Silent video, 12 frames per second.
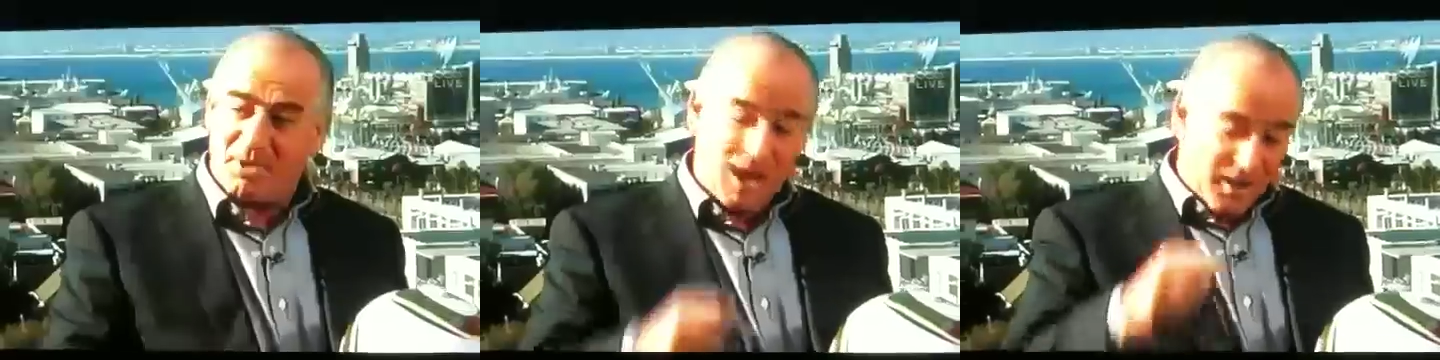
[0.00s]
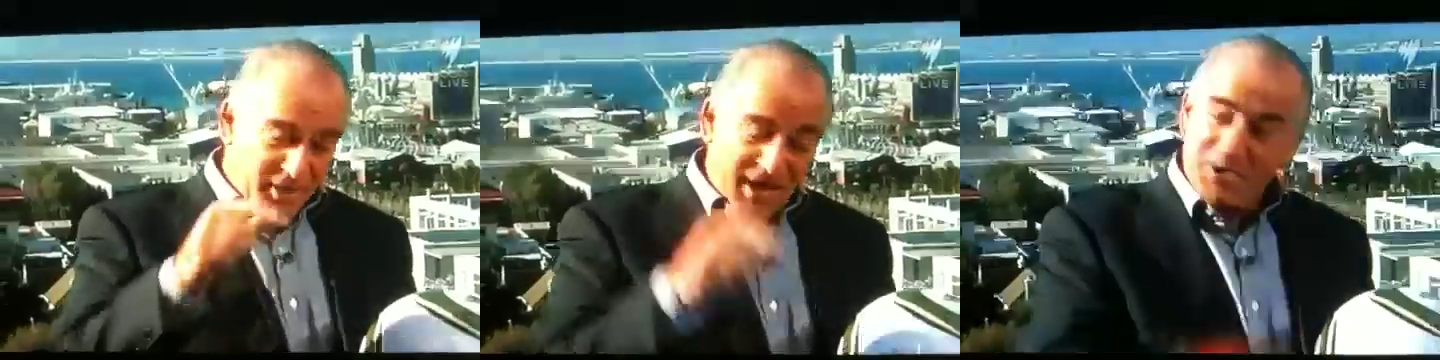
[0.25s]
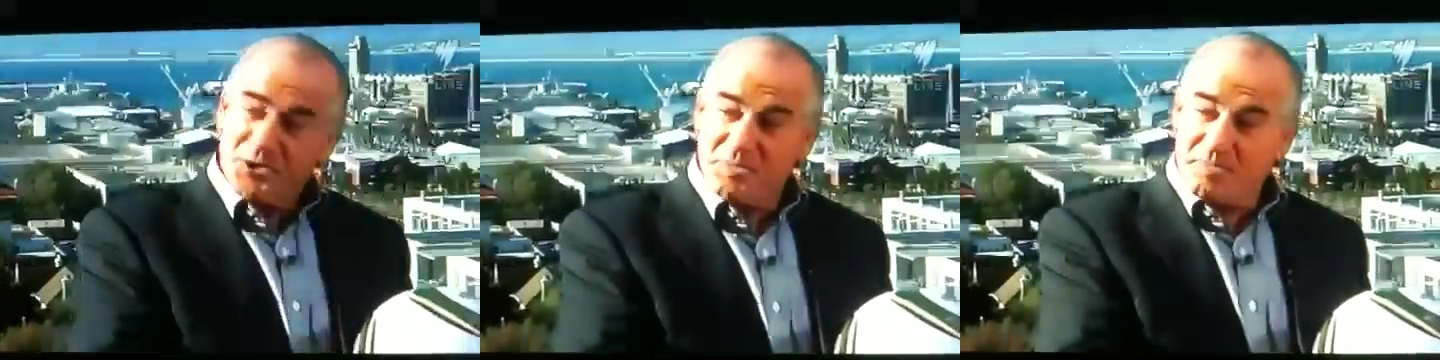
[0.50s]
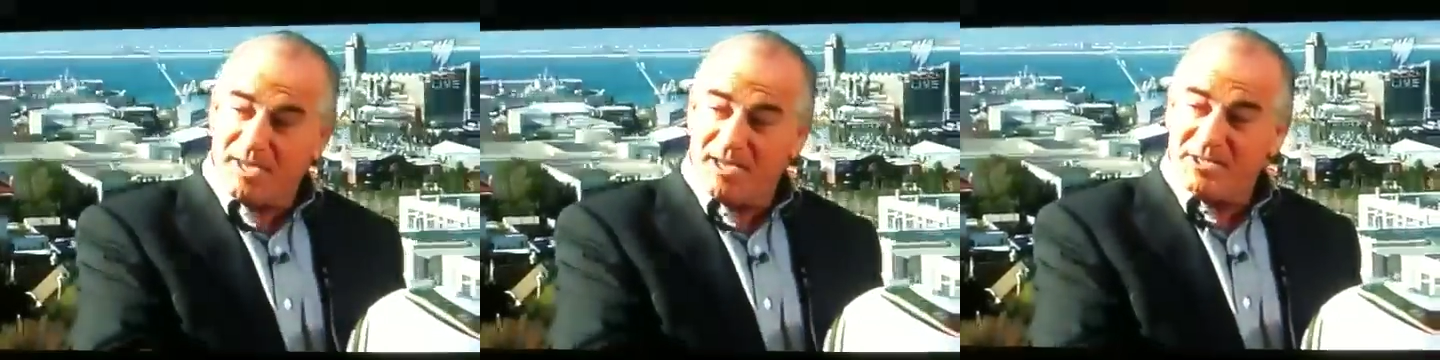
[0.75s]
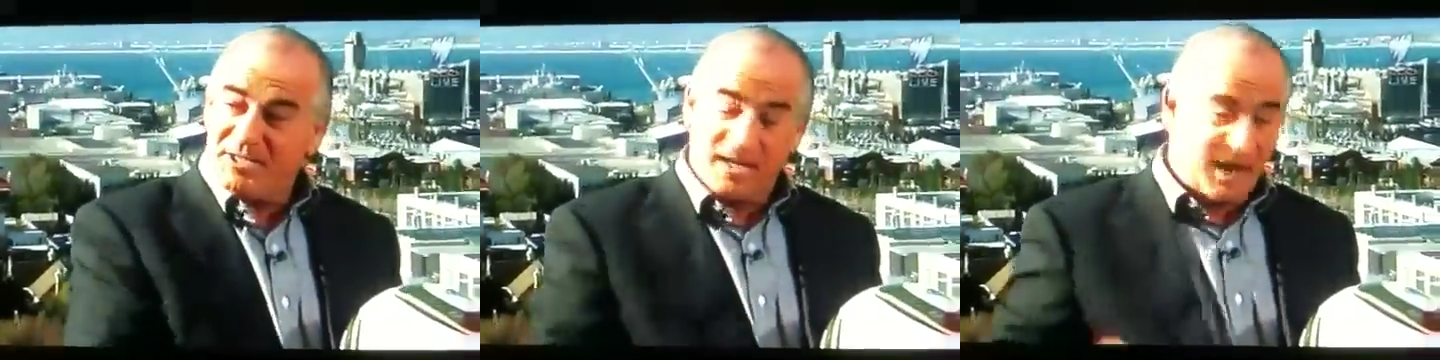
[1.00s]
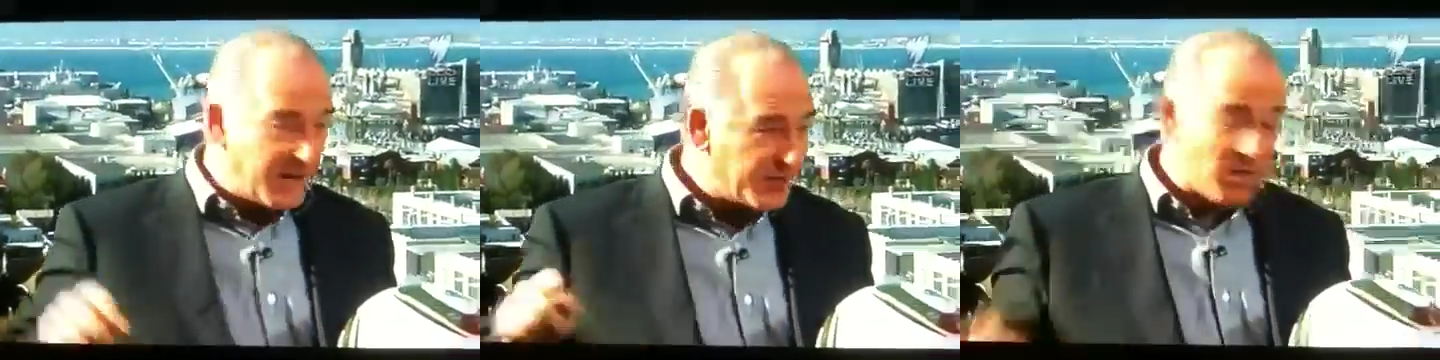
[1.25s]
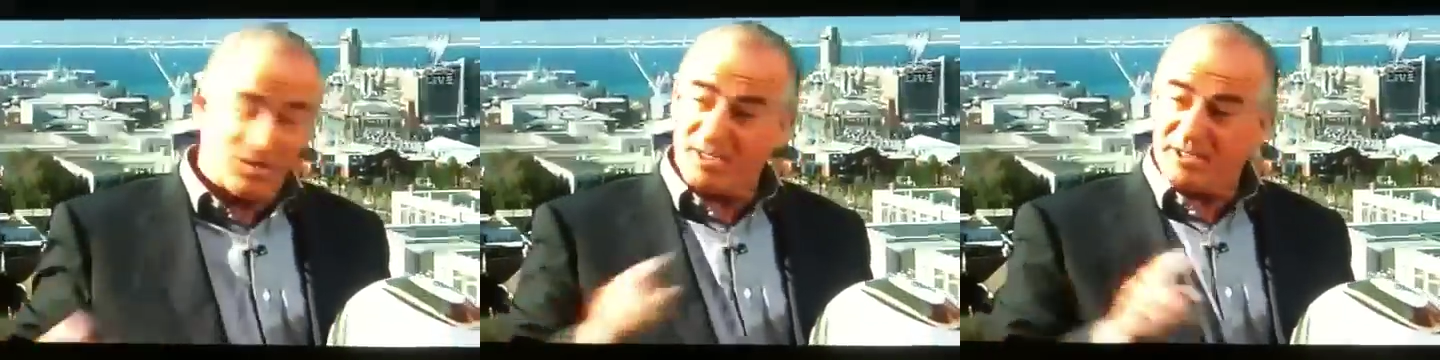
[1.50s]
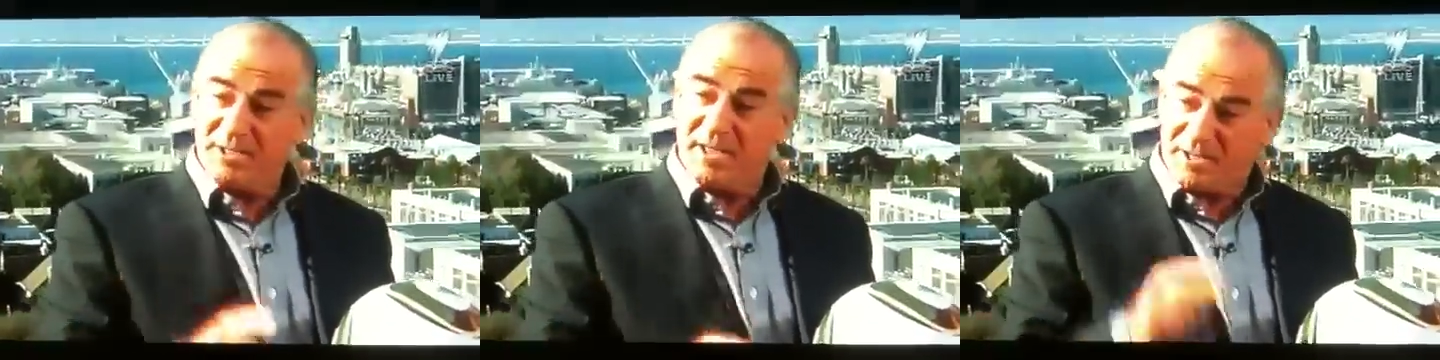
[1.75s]
people. They should be listening and
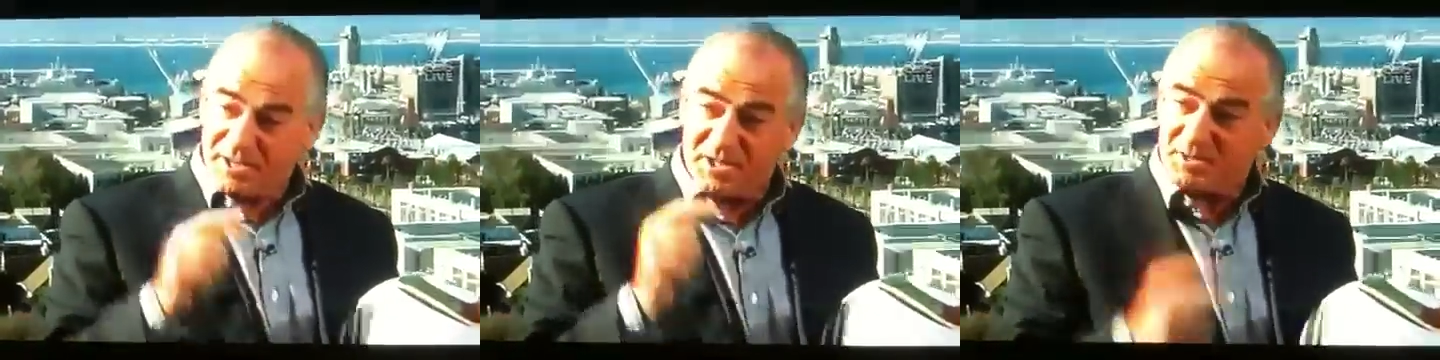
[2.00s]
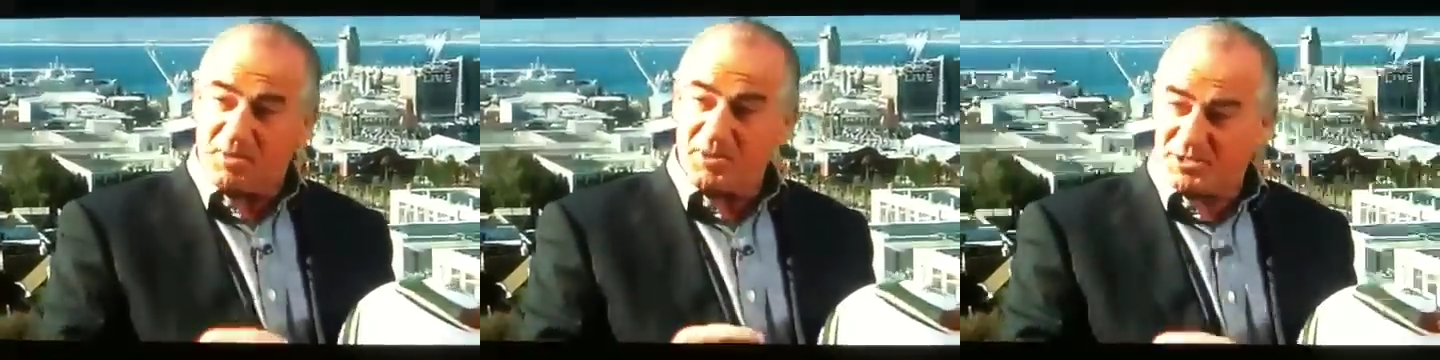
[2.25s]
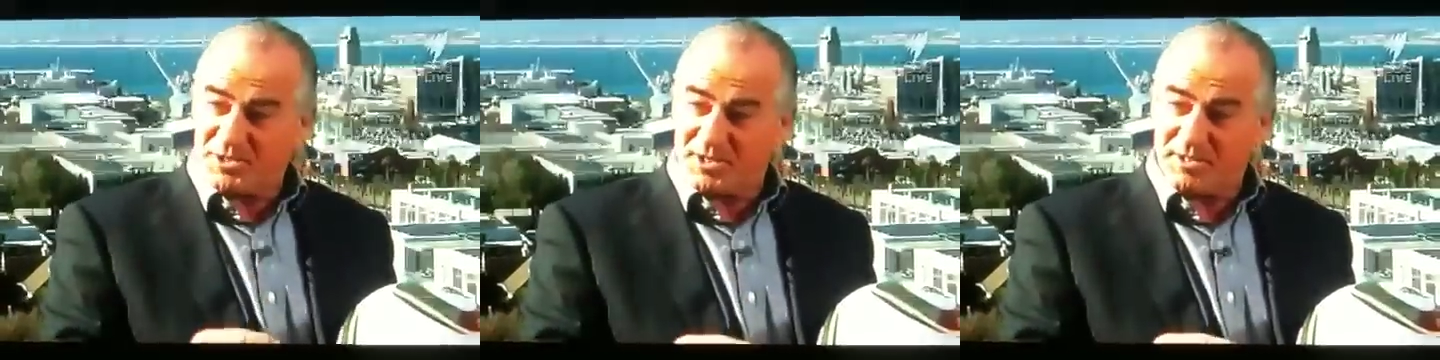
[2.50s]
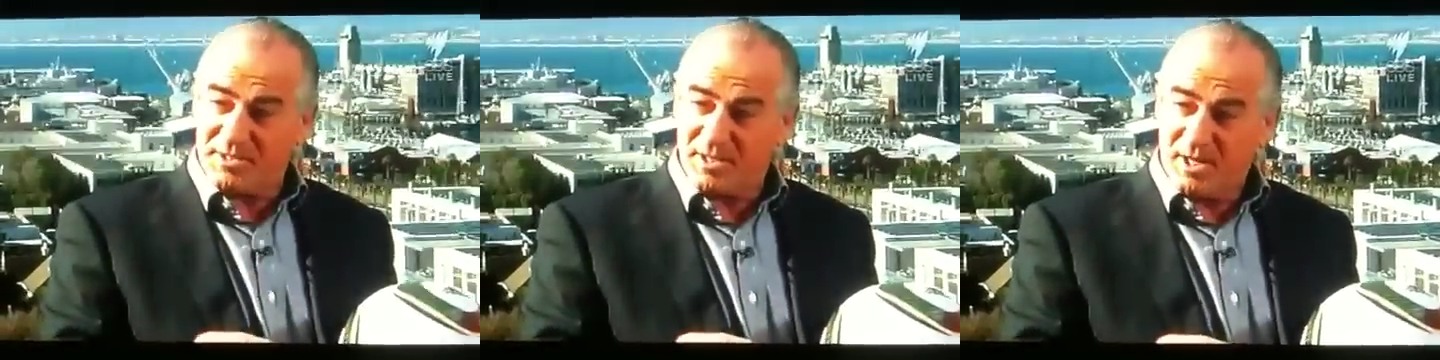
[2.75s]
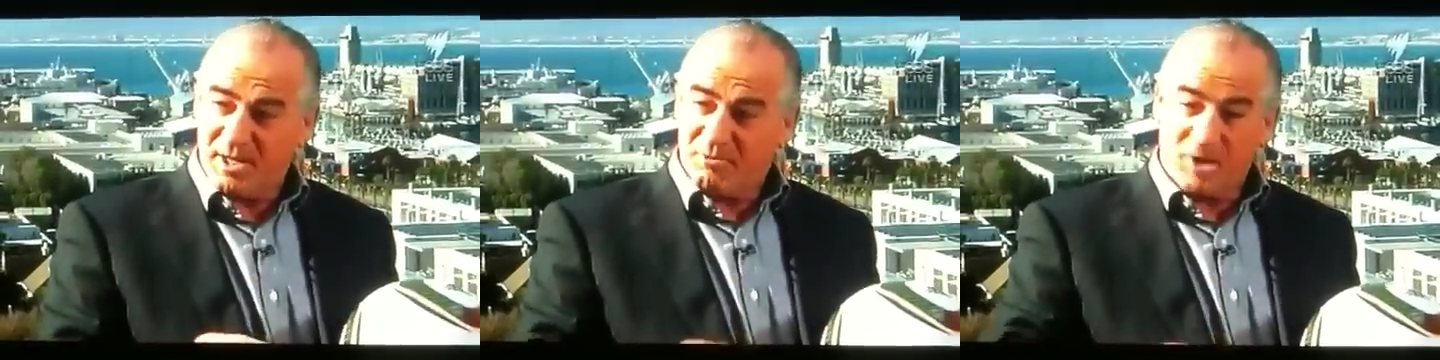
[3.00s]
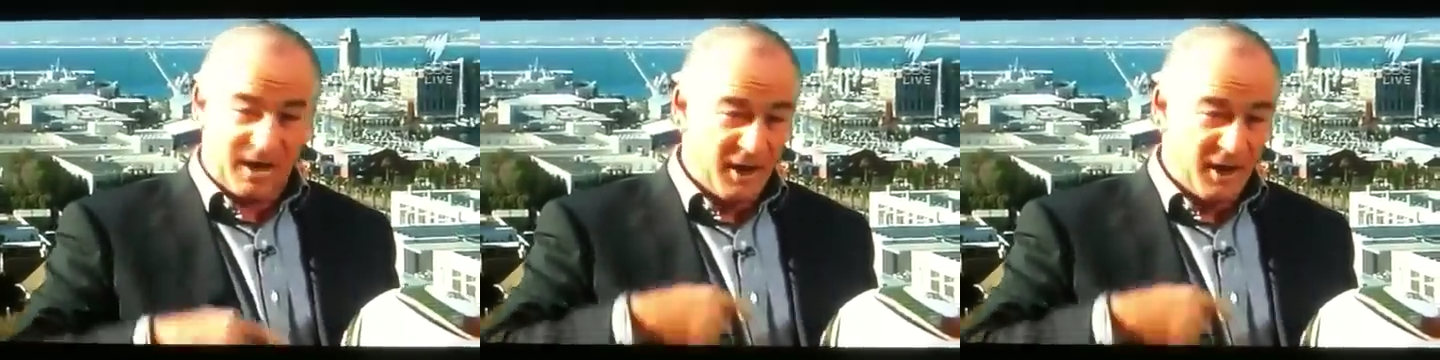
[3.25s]
not listening to the sponsors,